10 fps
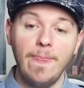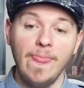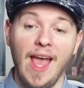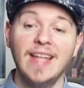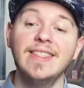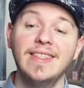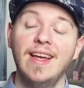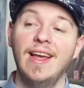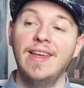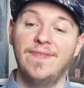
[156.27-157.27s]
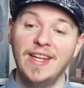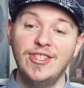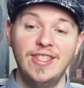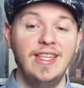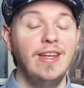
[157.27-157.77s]
And
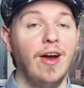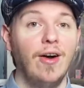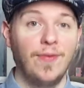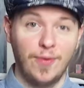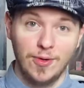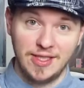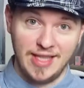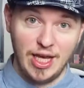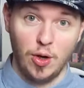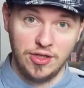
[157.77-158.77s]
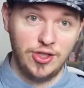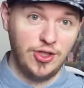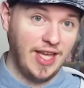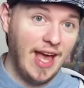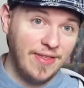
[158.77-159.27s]
eventually, of course, they got
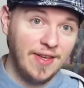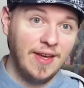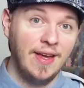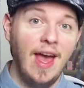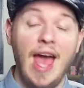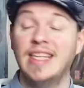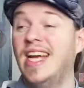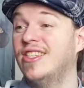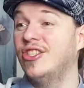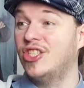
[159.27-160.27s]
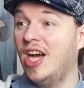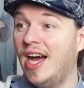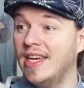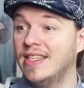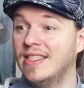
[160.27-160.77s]
together and had a
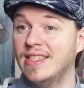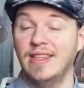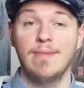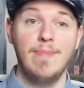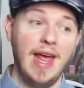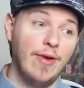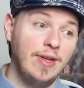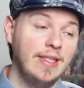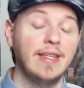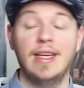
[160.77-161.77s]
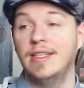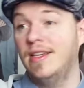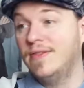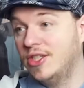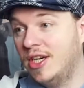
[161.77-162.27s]
child, and they married, and they had
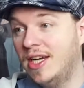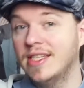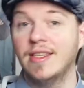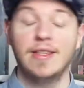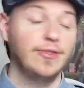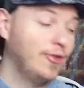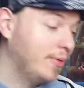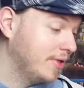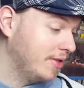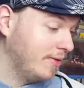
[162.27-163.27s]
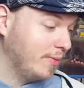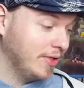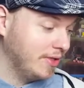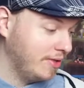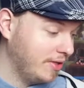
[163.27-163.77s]
another child, and then the show
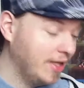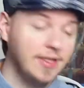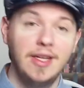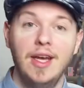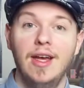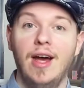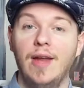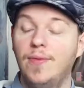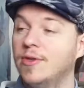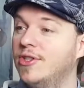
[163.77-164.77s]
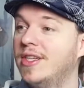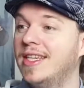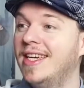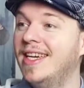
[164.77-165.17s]
was done, unfortunately.